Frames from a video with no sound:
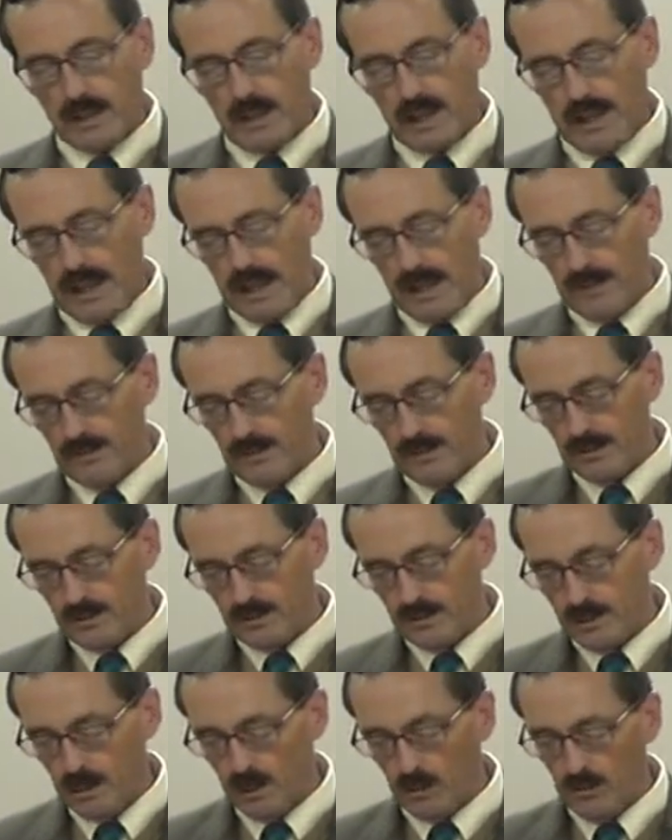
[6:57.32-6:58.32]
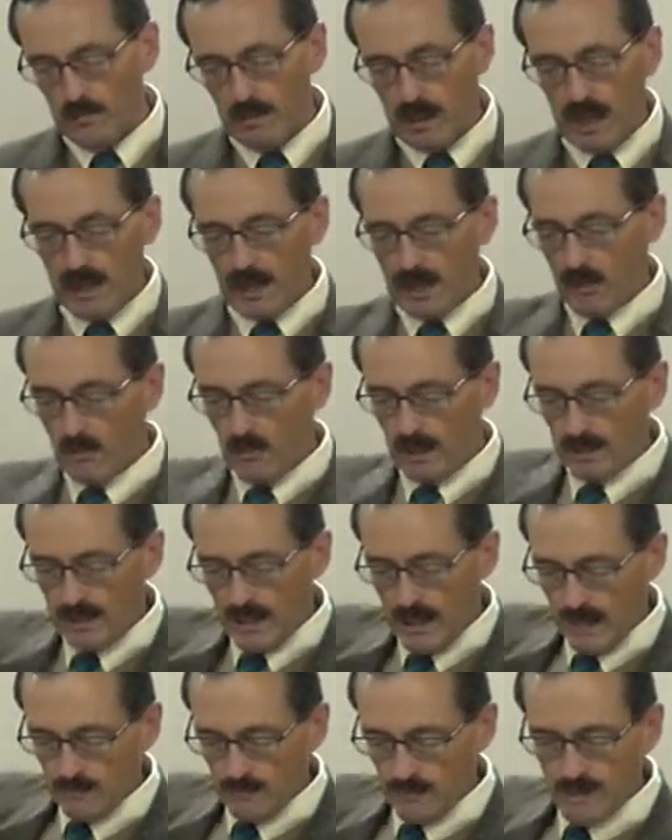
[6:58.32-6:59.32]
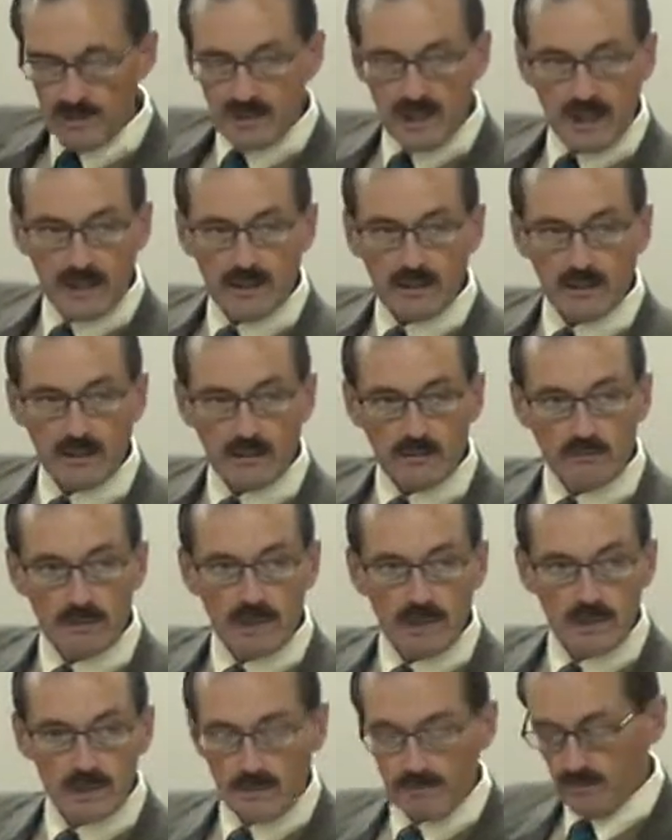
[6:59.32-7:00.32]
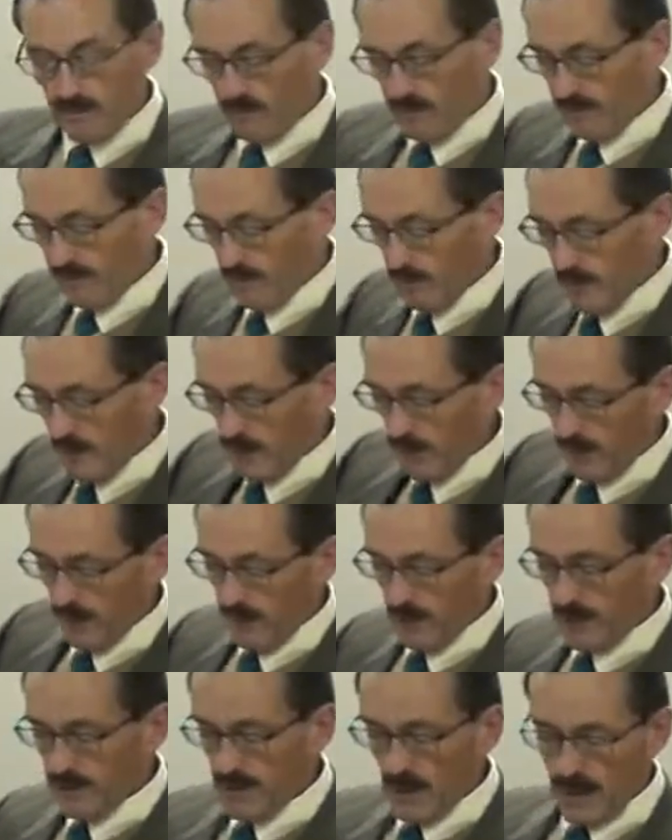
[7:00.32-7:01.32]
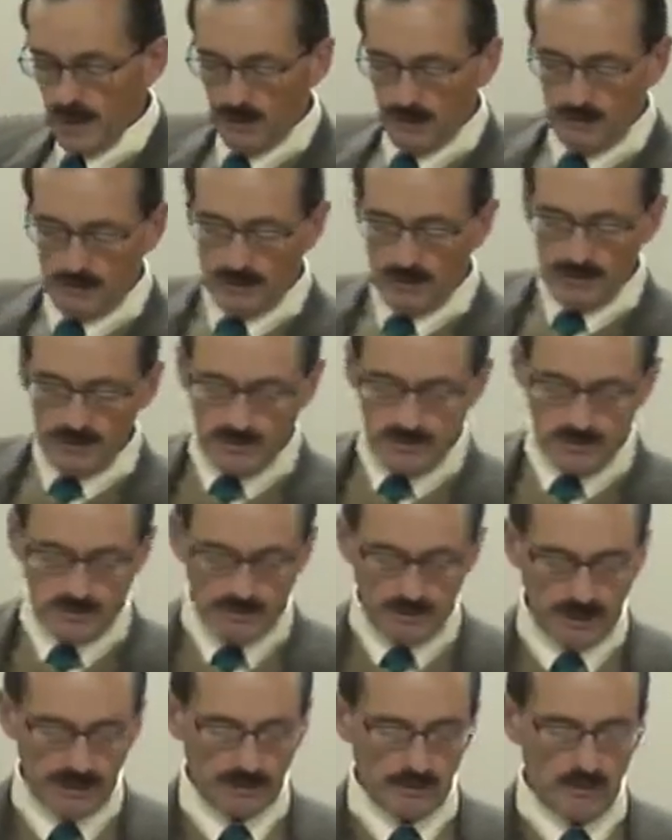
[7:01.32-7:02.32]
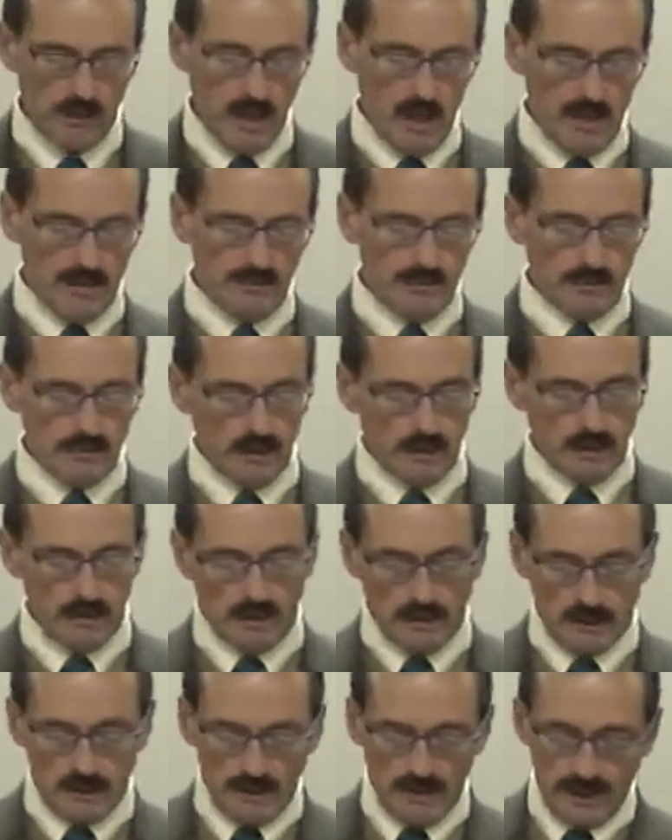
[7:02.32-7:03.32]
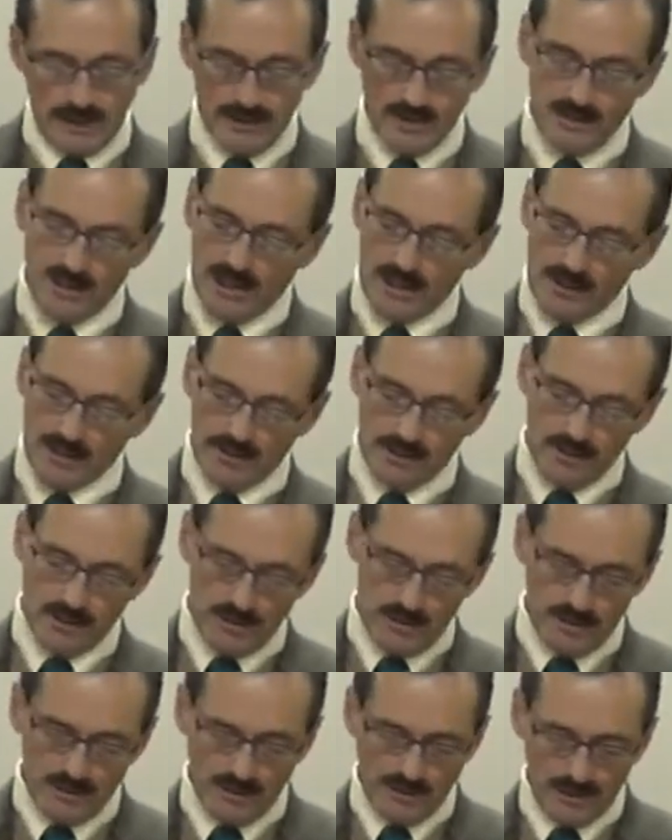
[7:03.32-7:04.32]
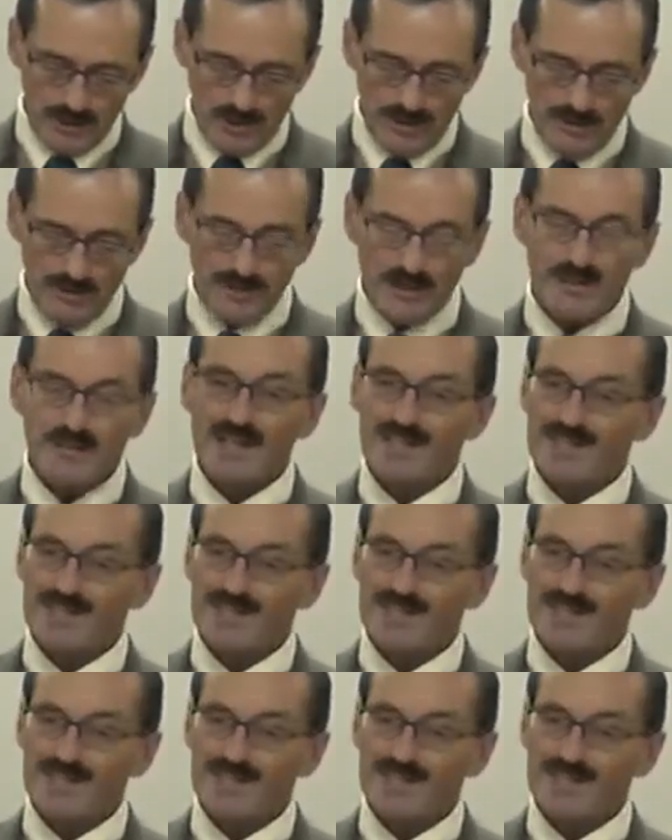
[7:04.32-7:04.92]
And Jeremiah went down, was taken into Egypt, and from there he went to Ireland later on. That's not in the usual histories,